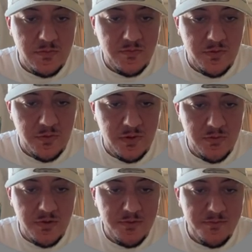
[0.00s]
Phone
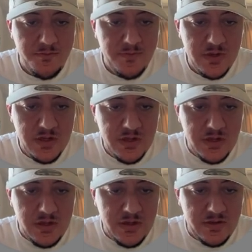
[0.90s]
number.
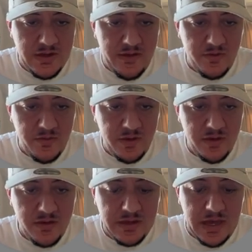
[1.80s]
Doesn't have to be
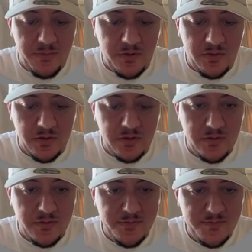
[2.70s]
capital here,
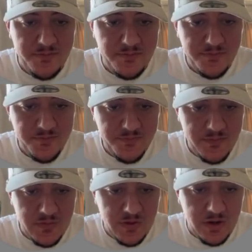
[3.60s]

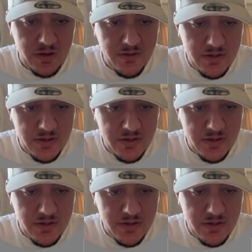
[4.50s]
right?